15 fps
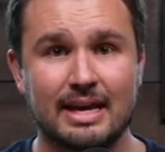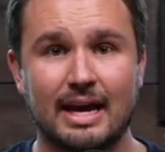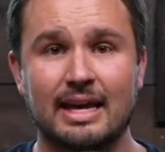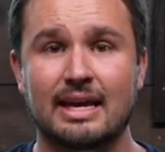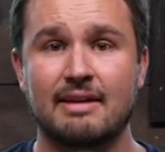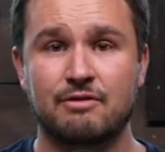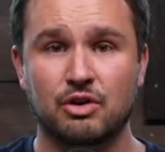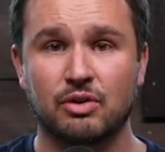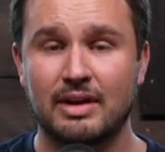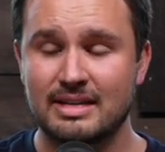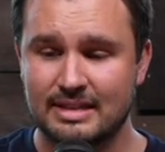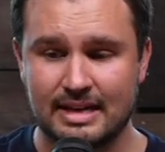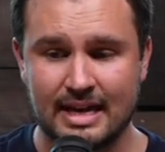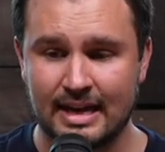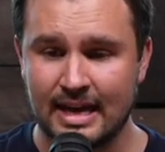Like if you're
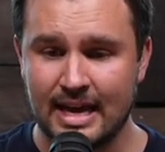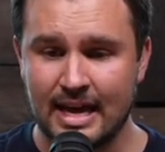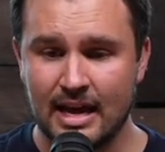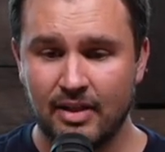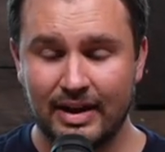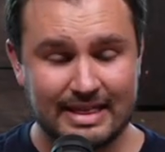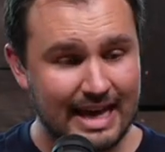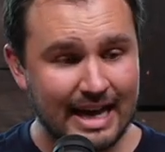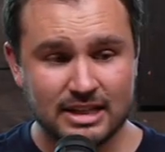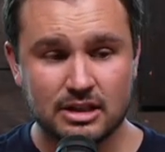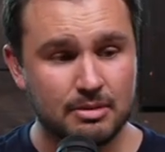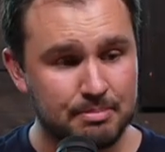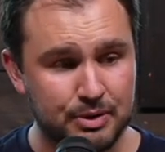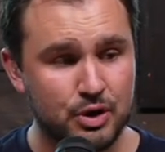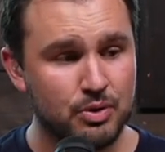listening, like that's the
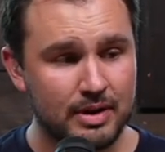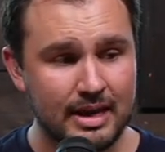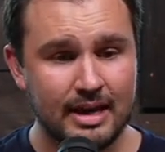beauty.